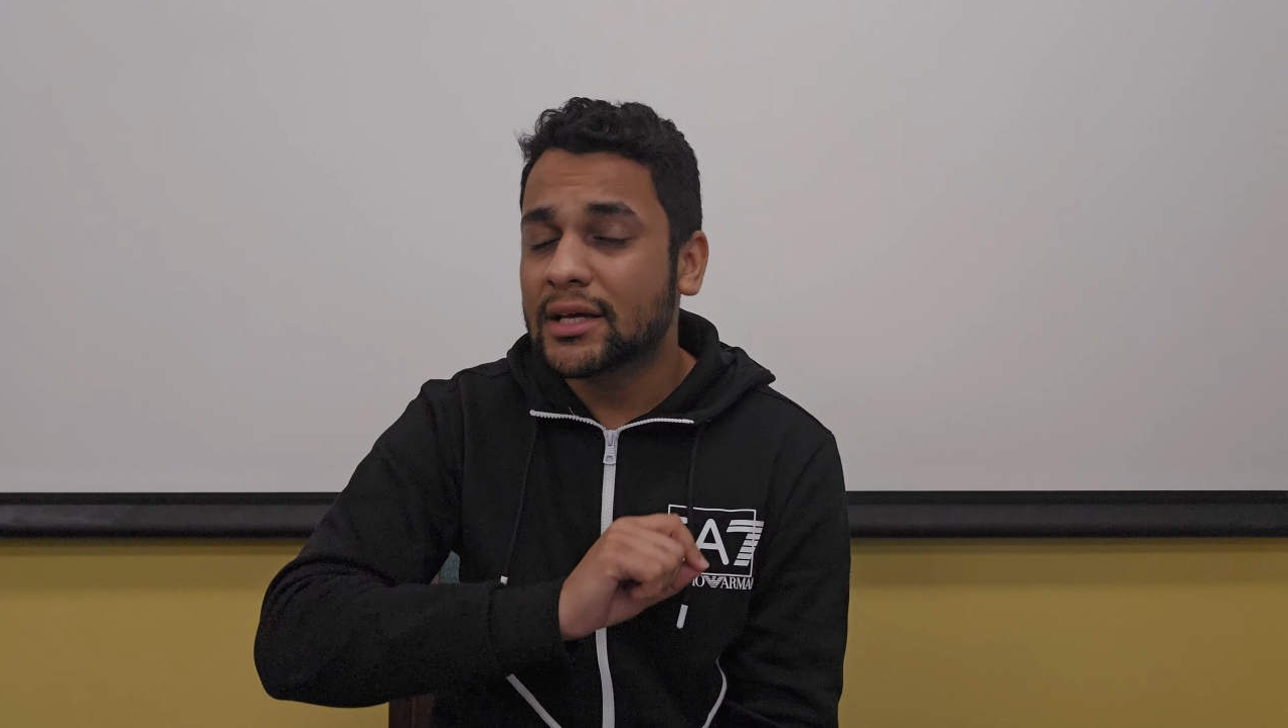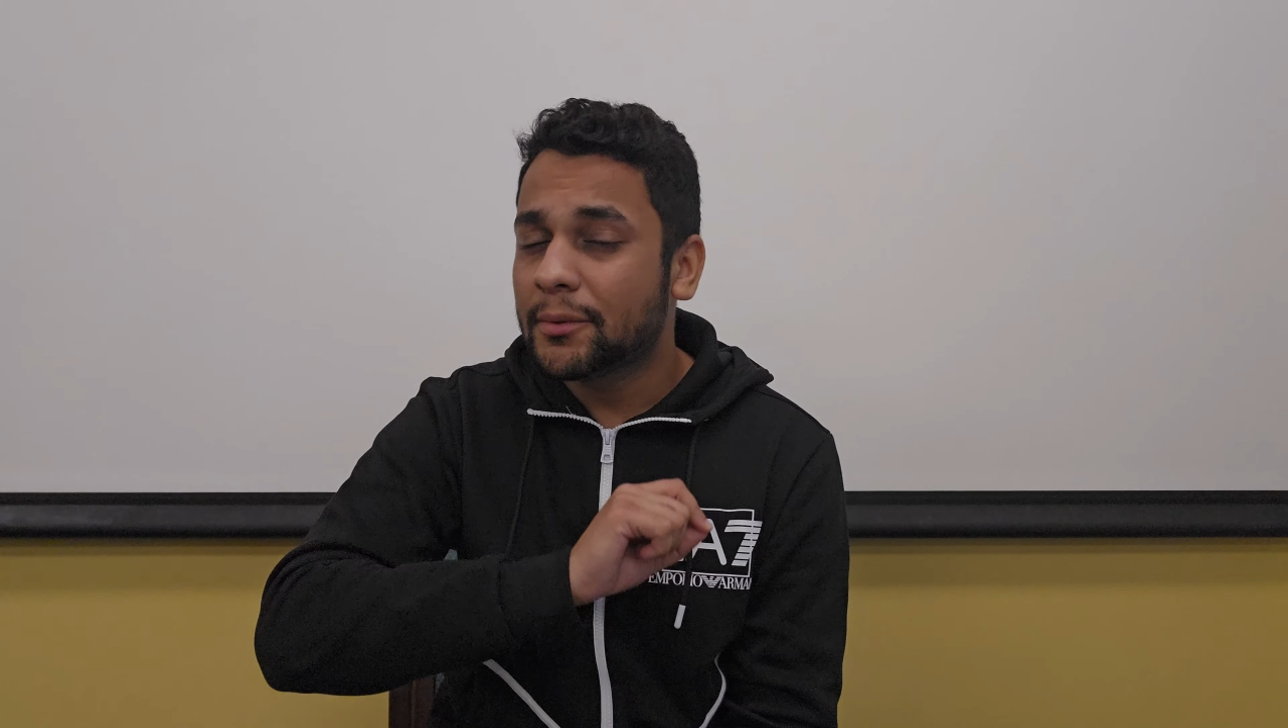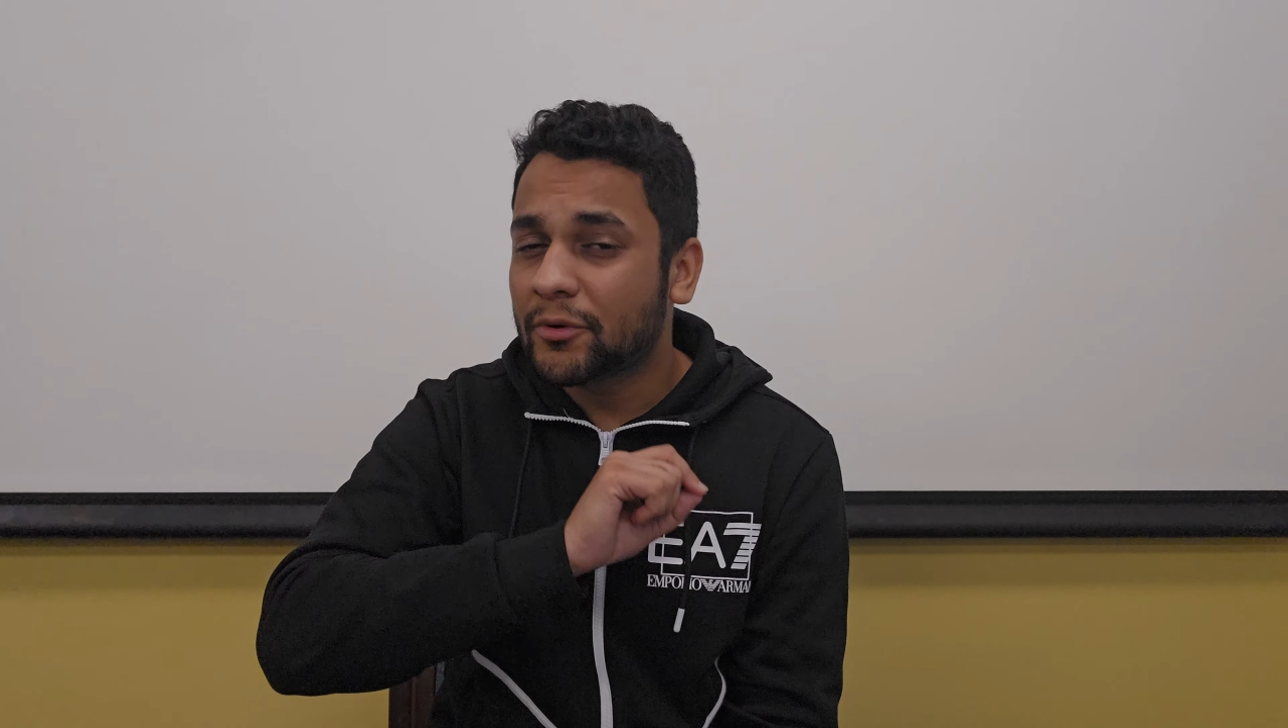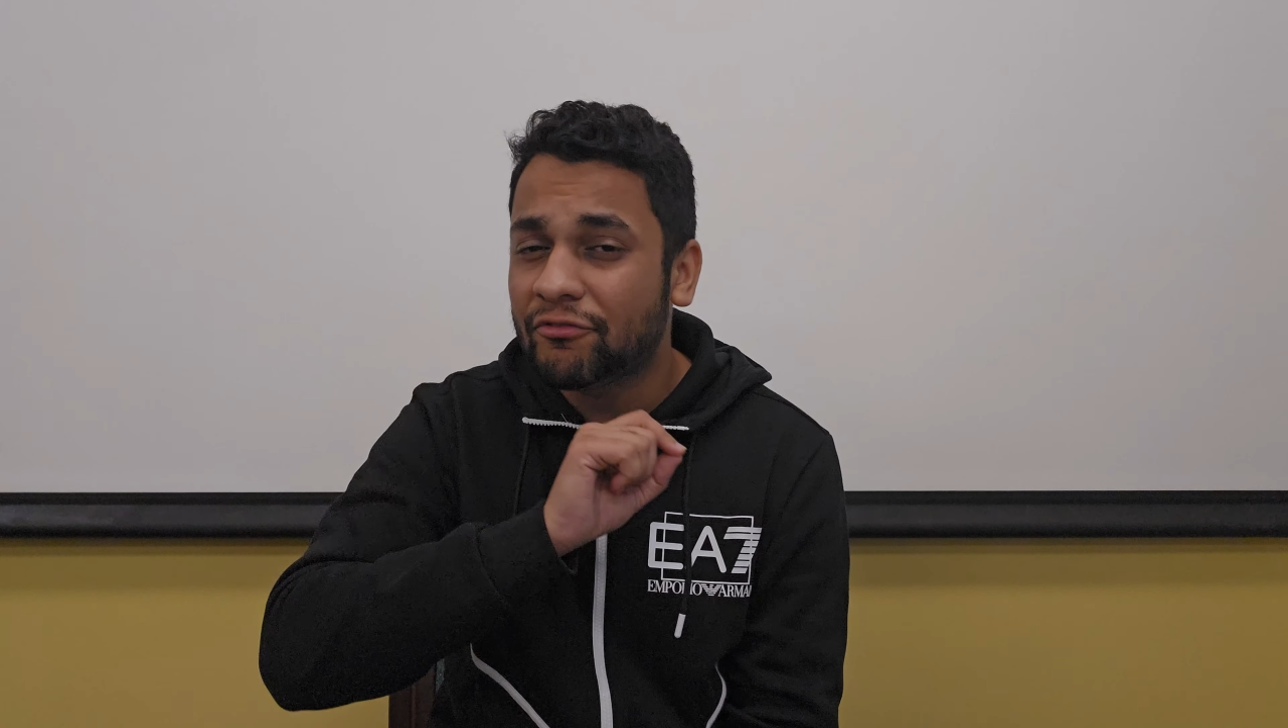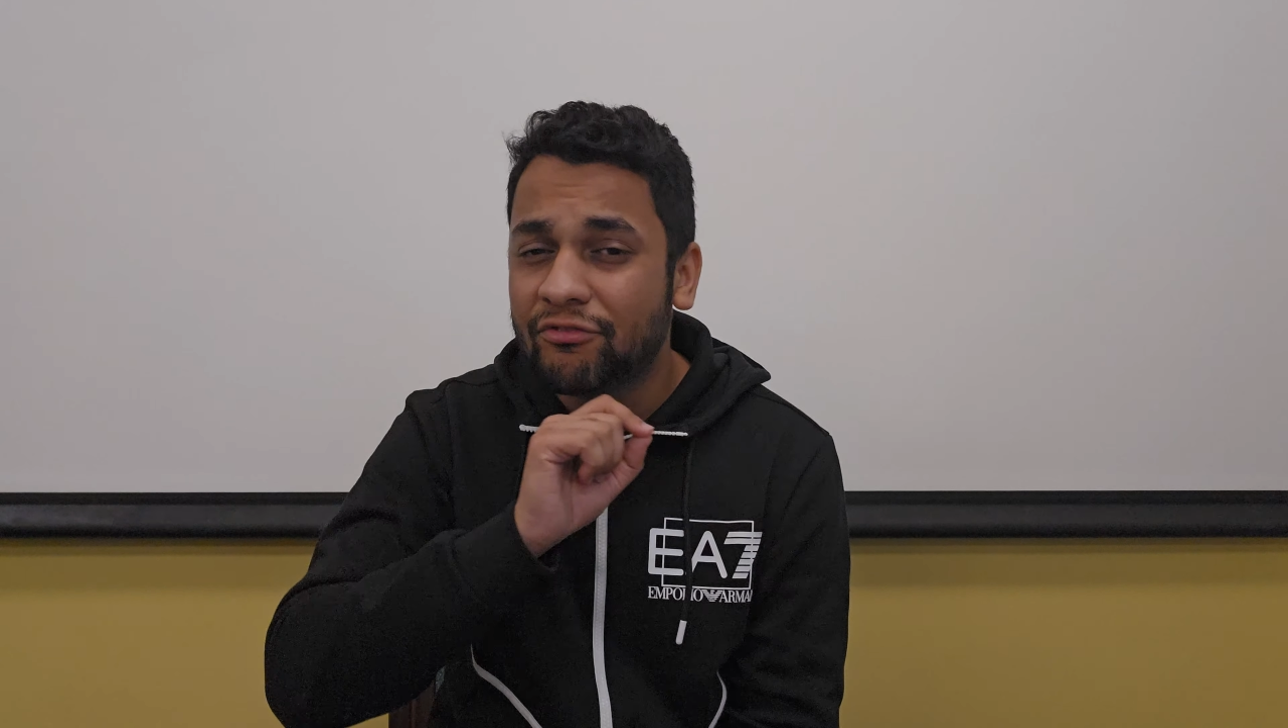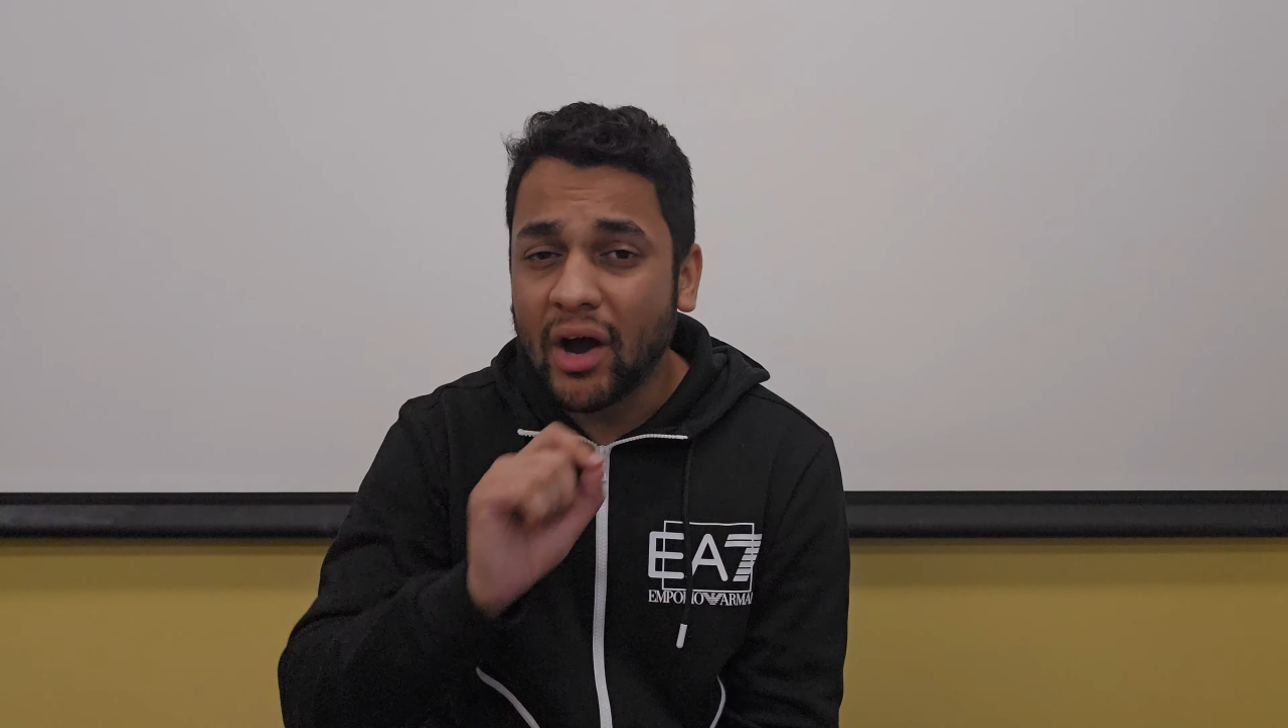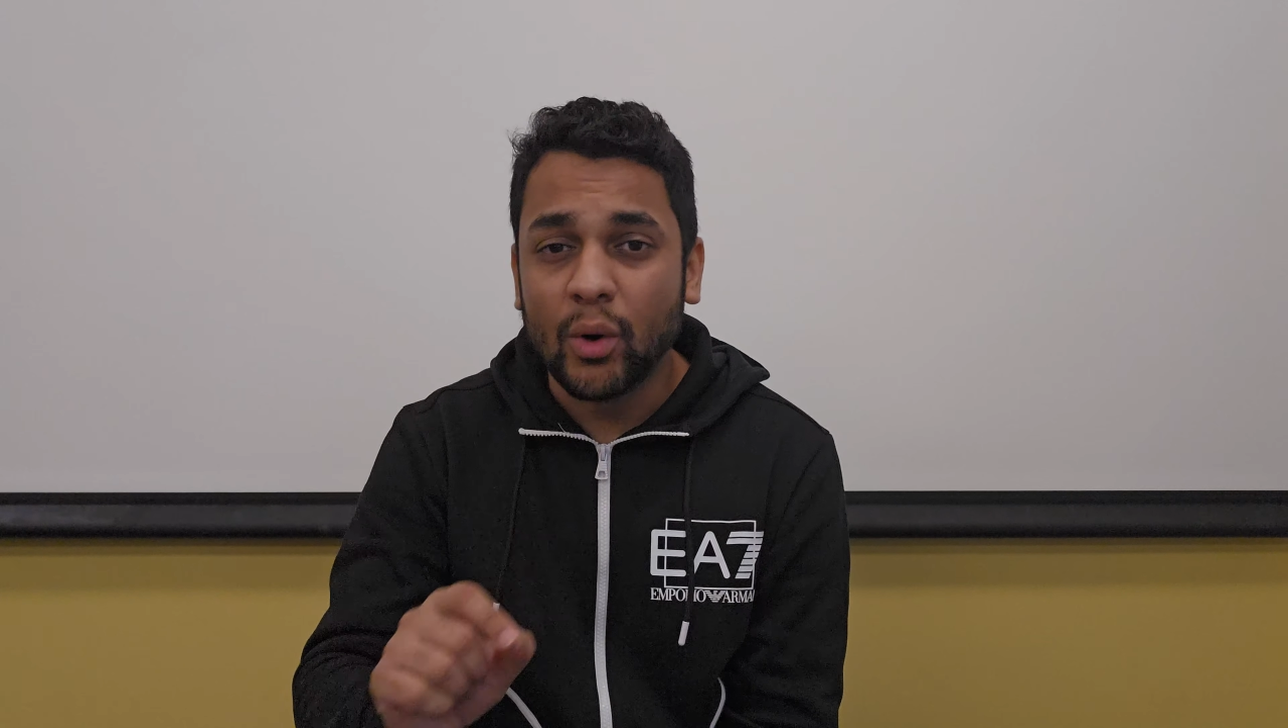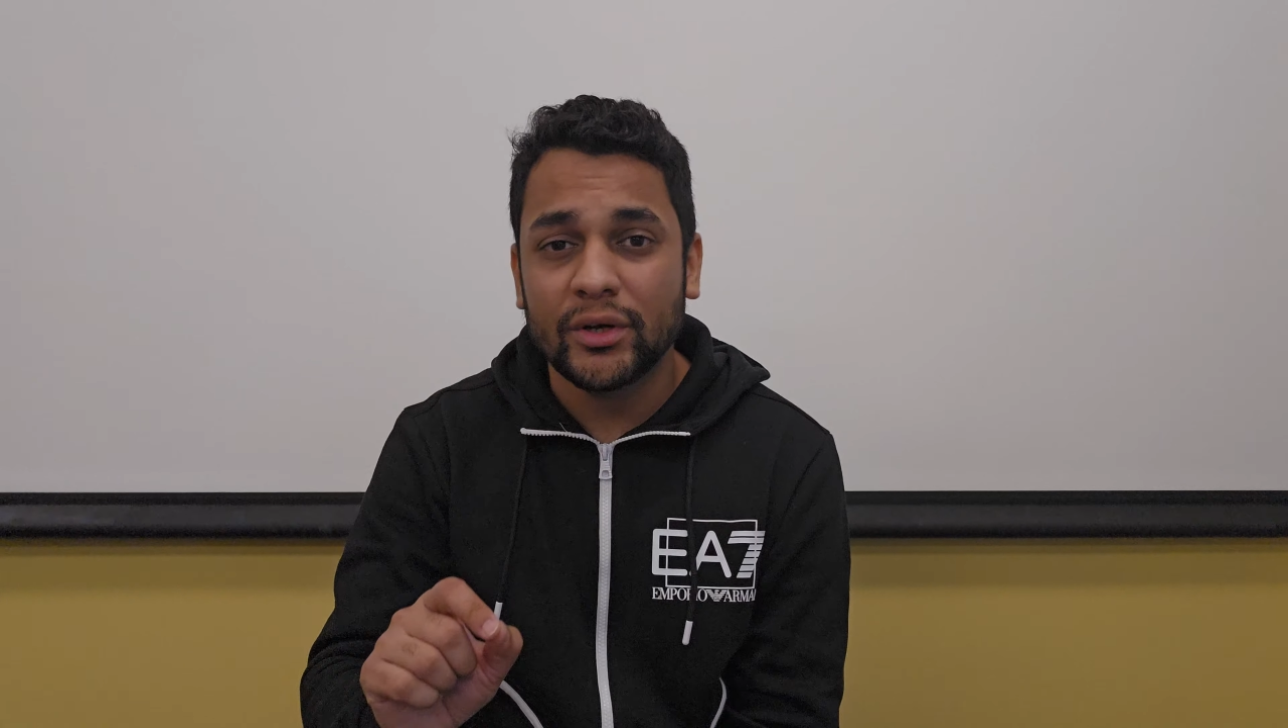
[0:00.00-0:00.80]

profound